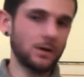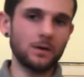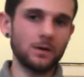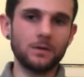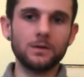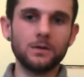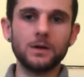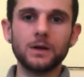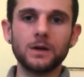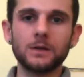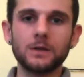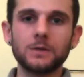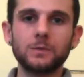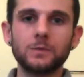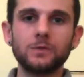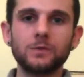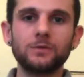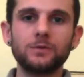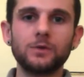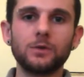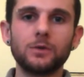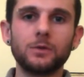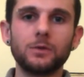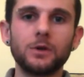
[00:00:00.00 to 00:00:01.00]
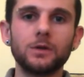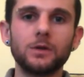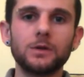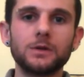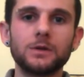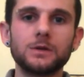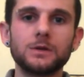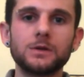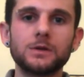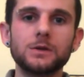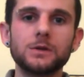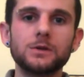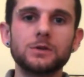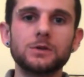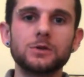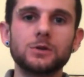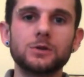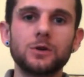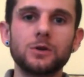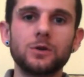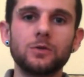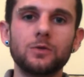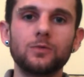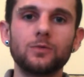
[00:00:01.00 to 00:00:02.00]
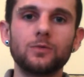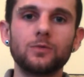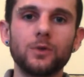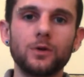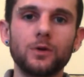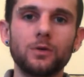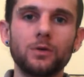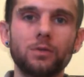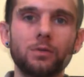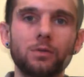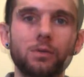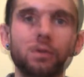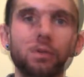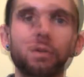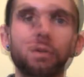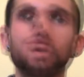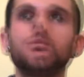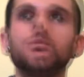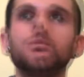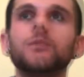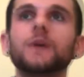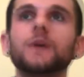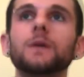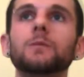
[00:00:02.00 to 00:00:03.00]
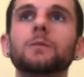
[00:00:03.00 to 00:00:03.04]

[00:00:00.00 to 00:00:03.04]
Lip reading: next movie on my list is Toad Road. That